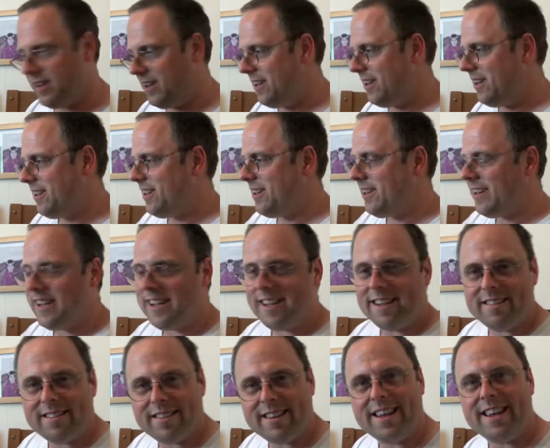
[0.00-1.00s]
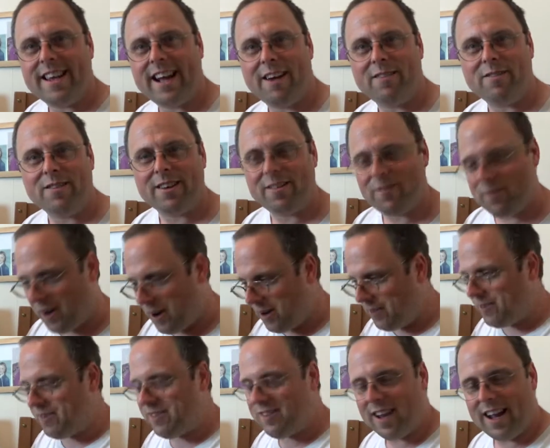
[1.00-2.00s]
the thing is, they haven't
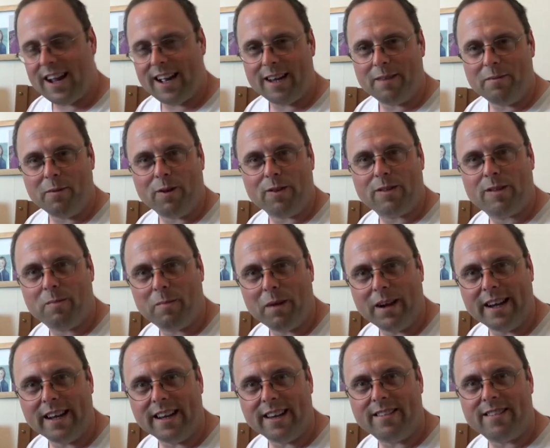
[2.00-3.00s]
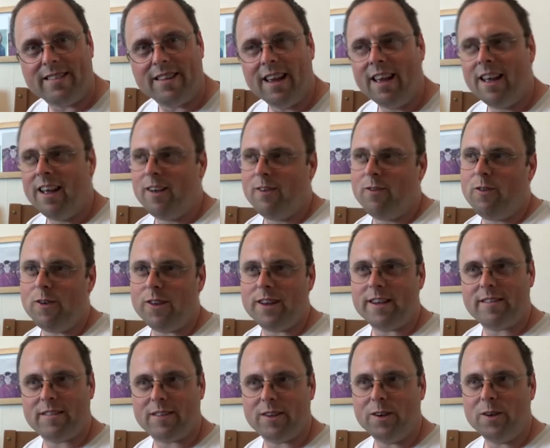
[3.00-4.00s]
found time or space for the
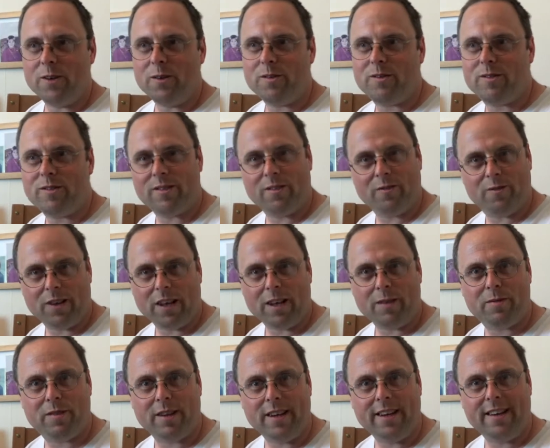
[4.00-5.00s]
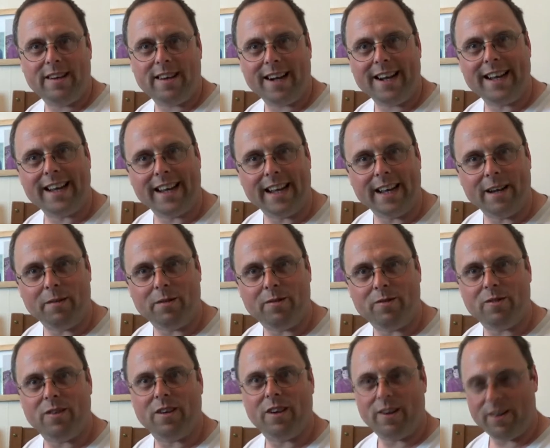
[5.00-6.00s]
two Philips CDI games,
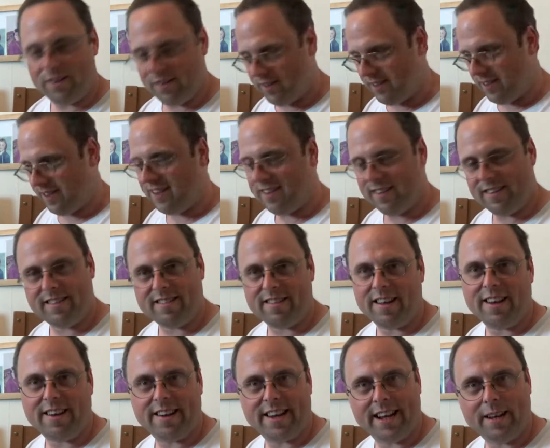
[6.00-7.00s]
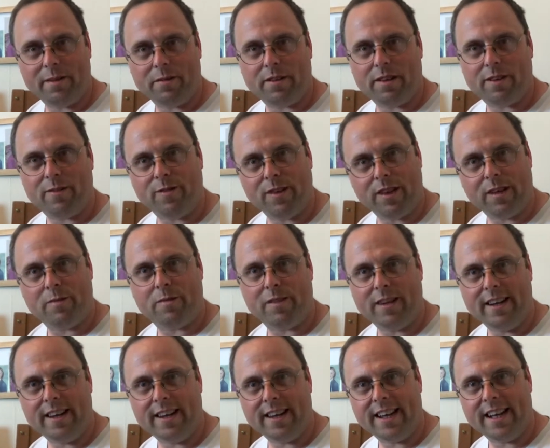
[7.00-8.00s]
on the Zelda games on the Philips
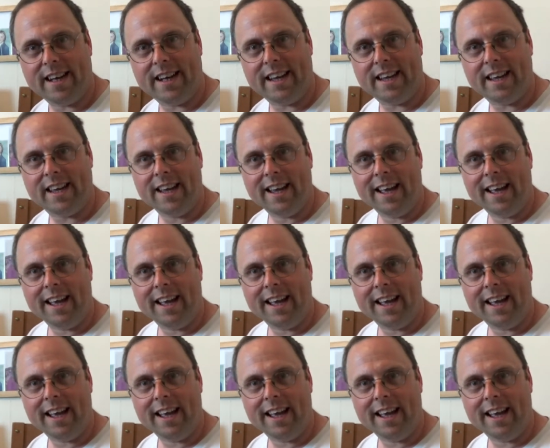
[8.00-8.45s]
CDI.